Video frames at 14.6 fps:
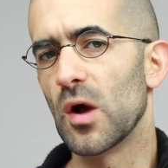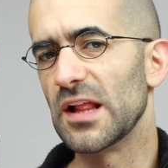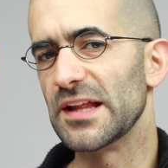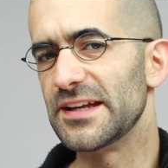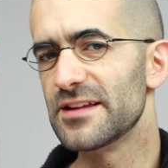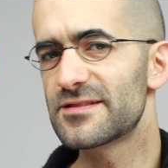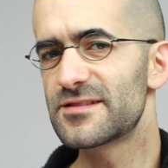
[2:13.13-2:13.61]
While
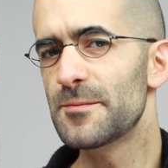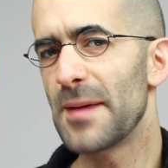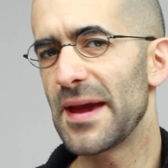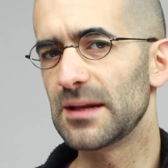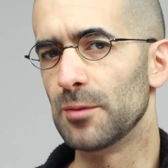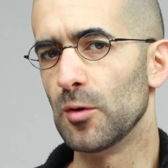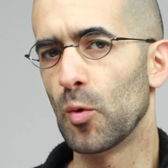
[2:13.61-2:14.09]
it is
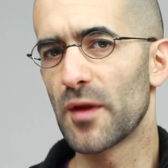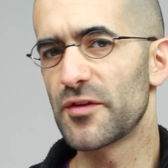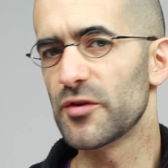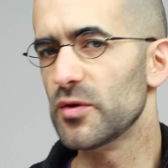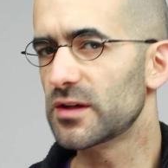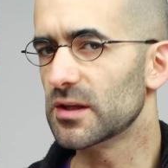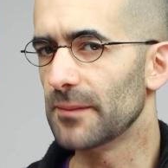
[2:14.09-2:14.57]
debatable
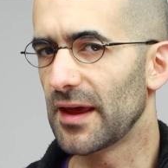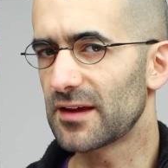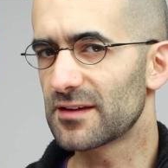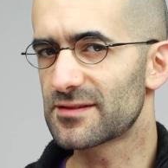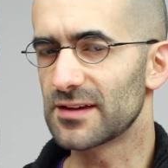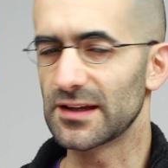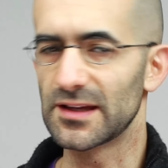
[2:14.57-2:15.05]
whether you can make
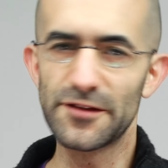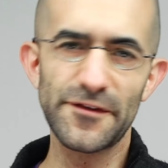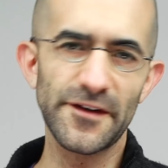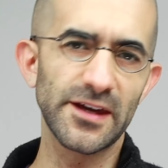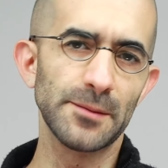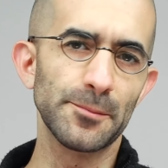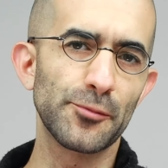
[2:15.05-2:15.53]
a
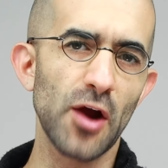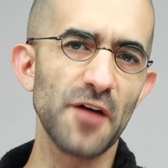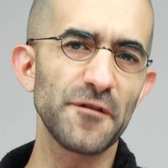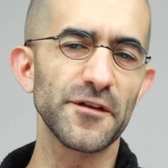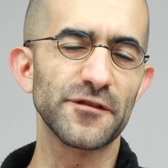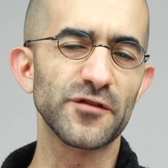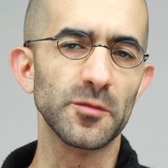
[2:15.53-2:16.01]
significant
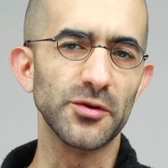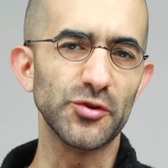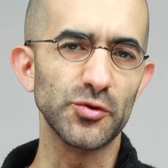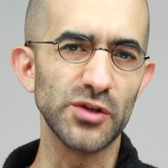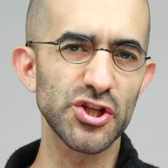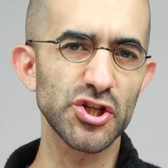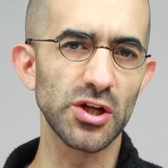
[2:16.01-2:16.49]
profit from a
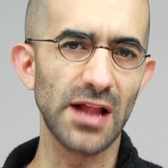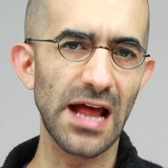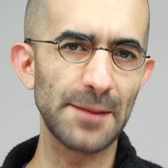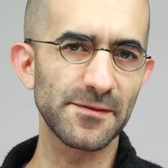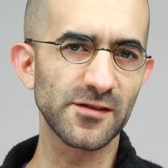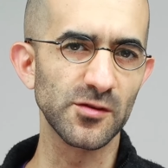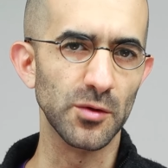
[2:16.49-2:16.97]
traditional
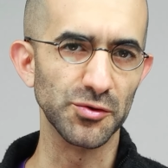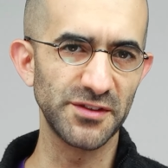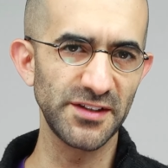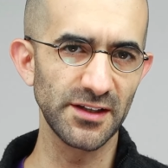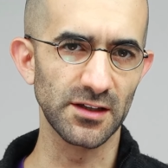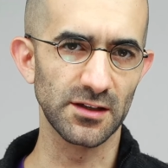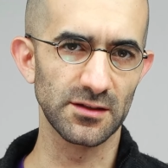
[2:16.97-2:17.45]
AppSumo
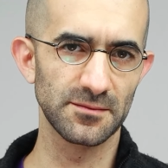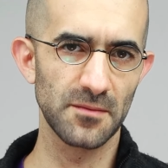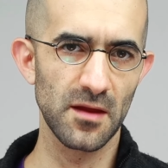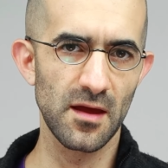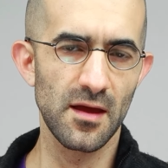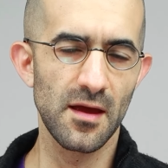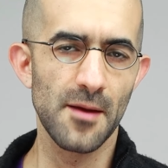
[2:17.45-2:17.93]
deal,
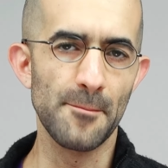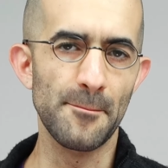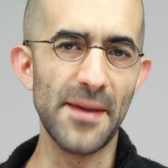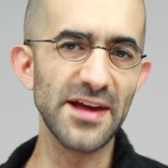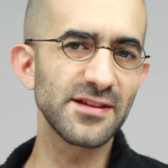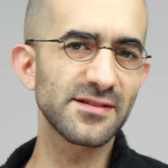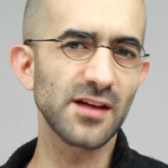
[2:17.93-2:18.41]

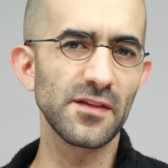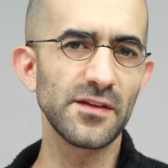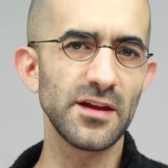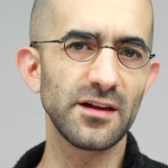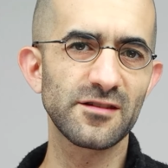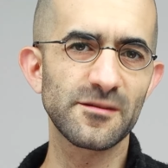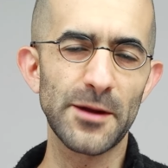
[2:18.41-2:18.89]
based on
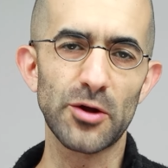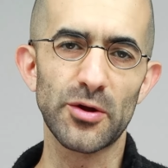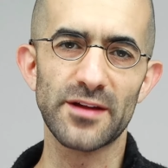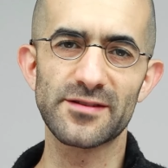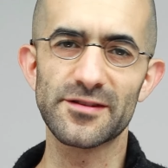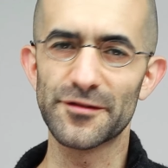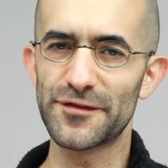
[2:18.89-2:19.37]
the
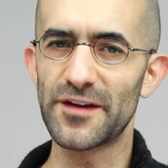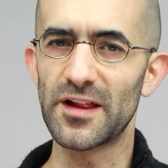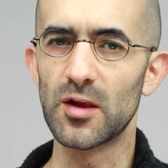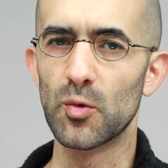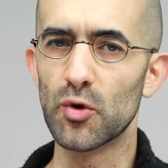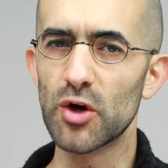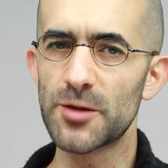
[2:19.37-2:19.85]
experience of
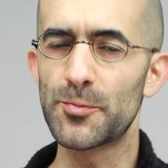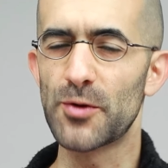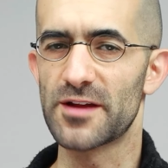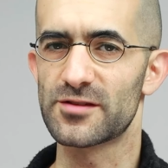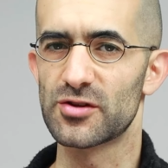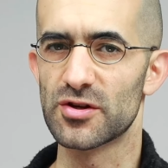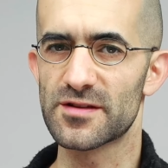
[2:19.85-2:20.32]
fellow
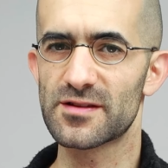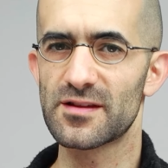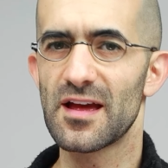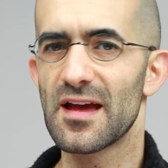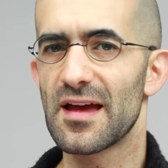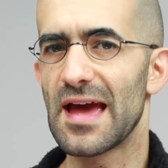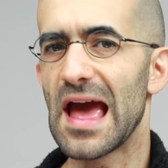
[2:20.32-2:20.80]
WordPressers,
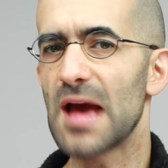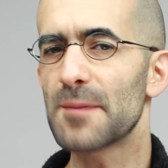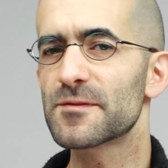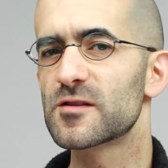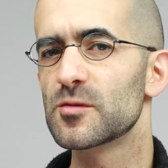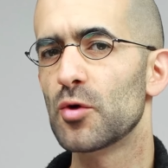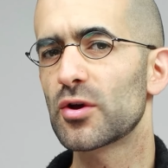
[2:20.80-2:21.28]

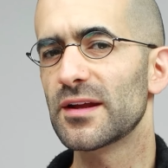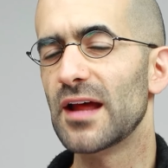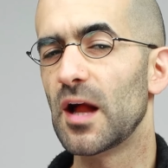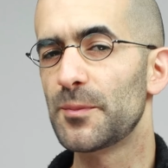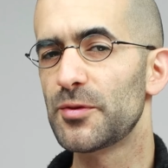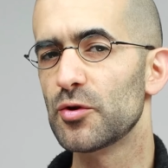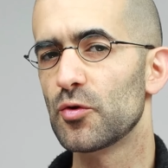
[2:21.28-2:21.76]
AppSumo can
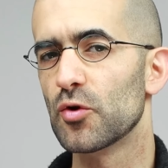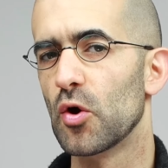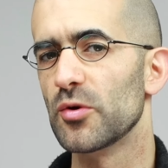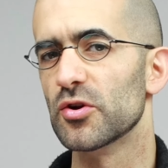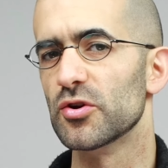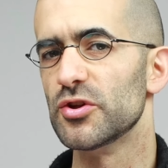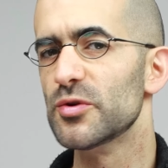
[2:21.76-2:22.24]
help you grow
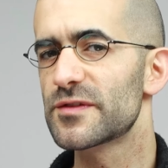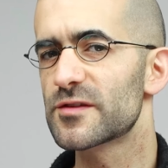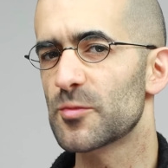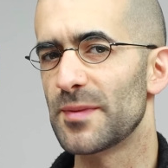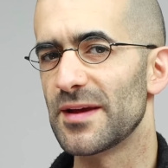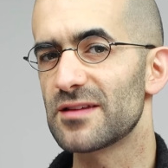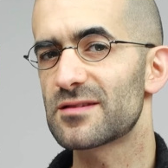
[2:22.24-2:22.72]
your
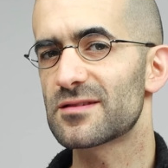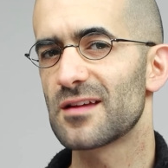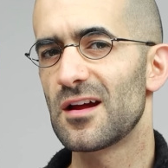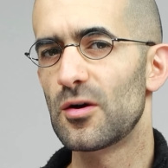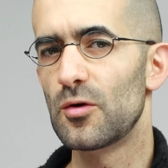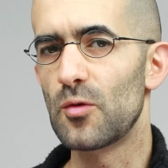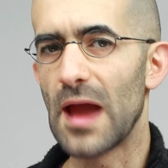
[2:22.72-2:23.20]
user base
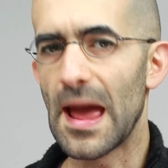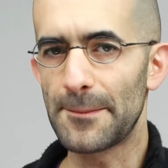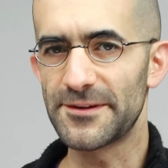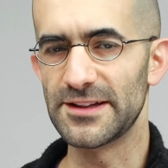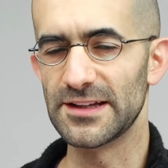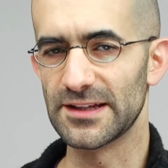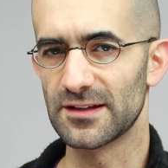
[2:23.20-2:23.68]

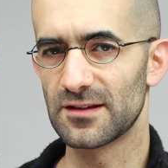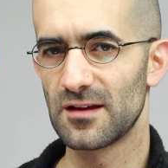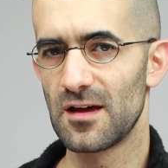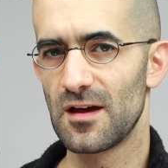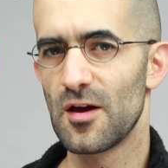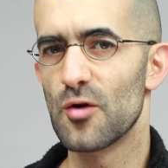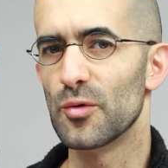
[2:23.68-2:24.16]
rapidly
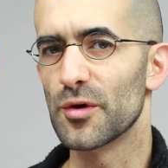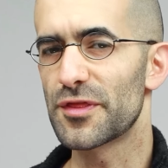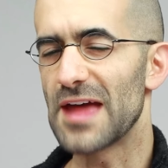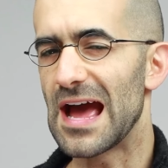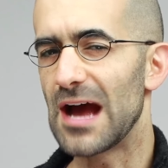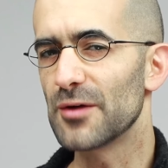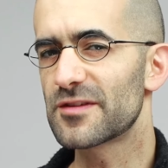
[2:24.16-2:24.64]

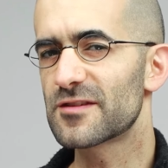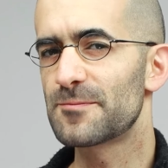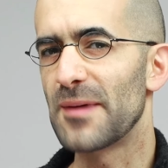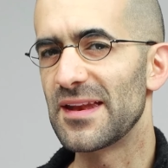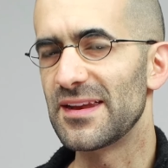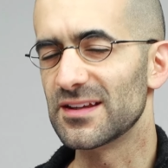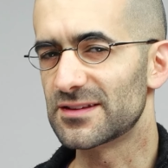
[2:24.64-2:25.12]
without
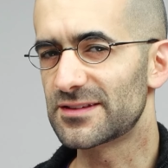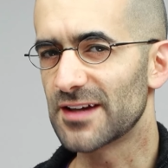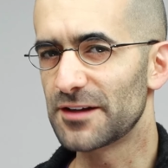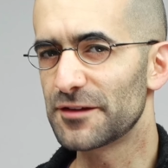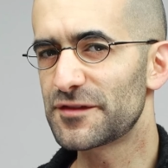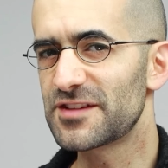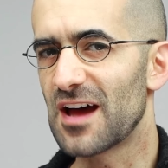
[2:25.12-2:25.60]
spending a
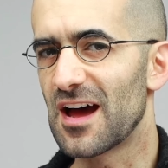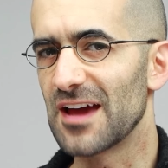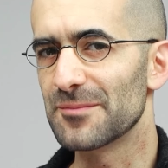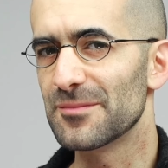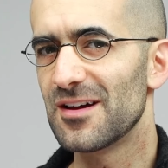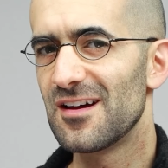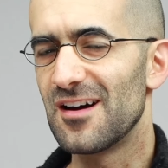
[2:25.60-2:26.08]
ton of
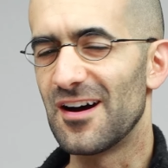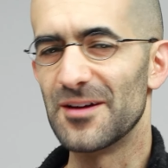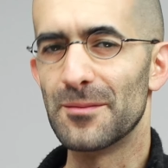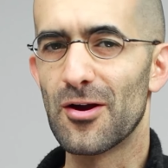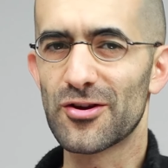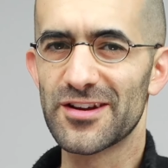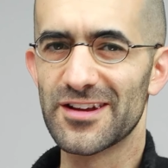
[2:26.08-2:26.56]
time on
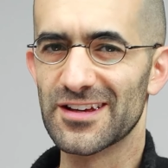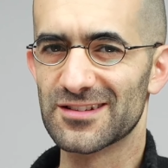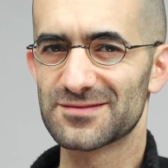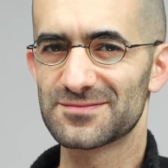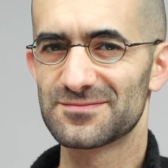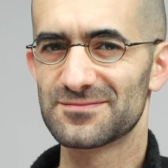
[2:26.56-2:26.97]
marketing.